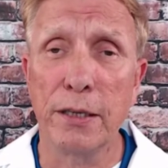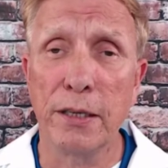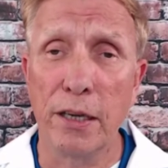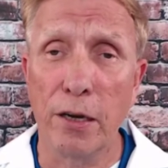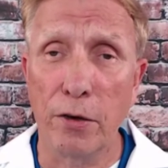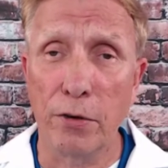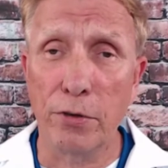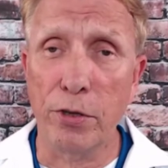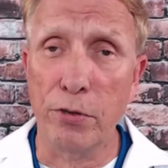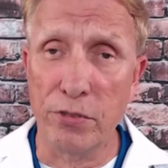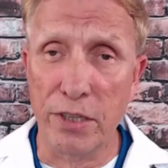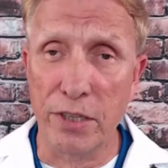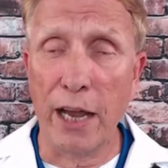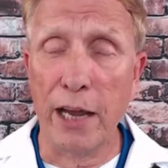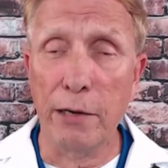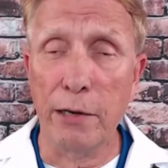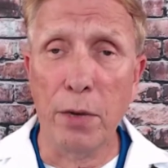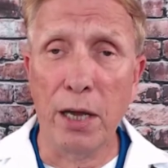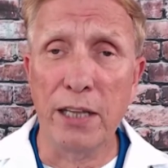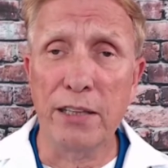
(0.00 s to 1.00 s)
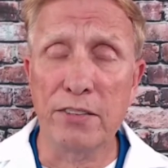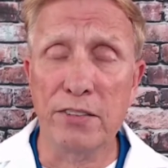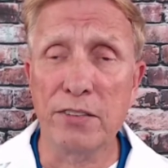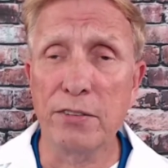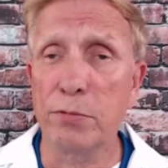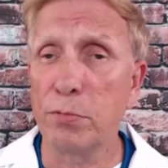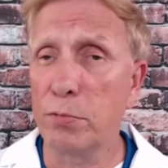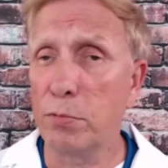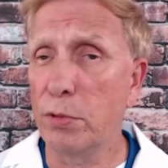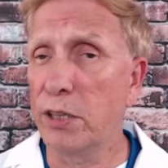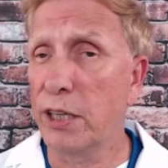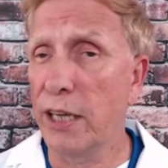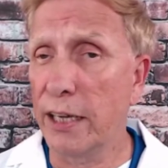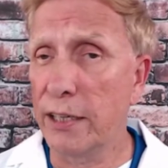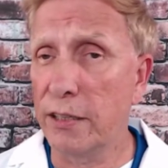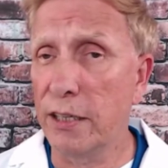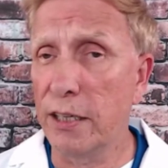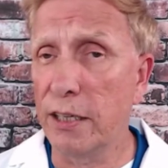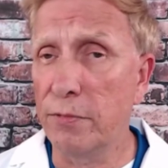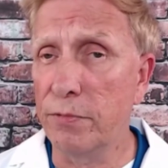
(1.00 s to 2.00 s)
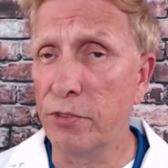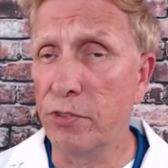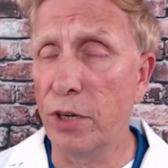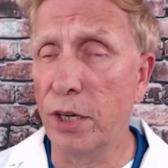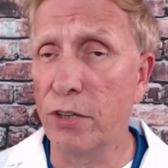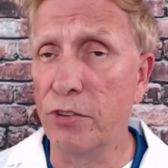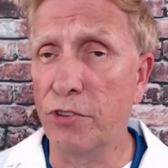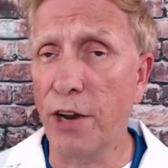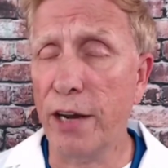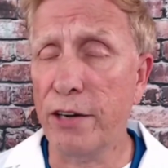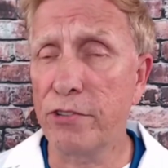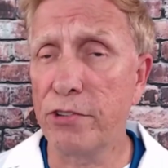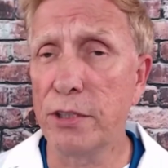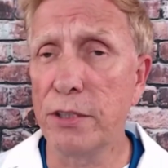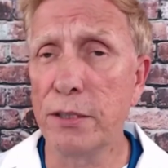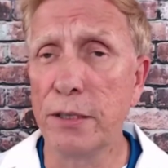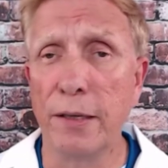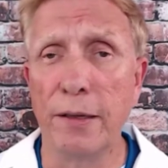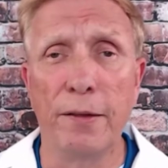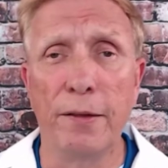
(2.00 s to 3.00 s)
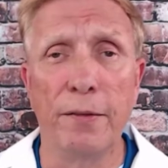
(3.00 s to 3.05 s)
or those 9 months with that injection.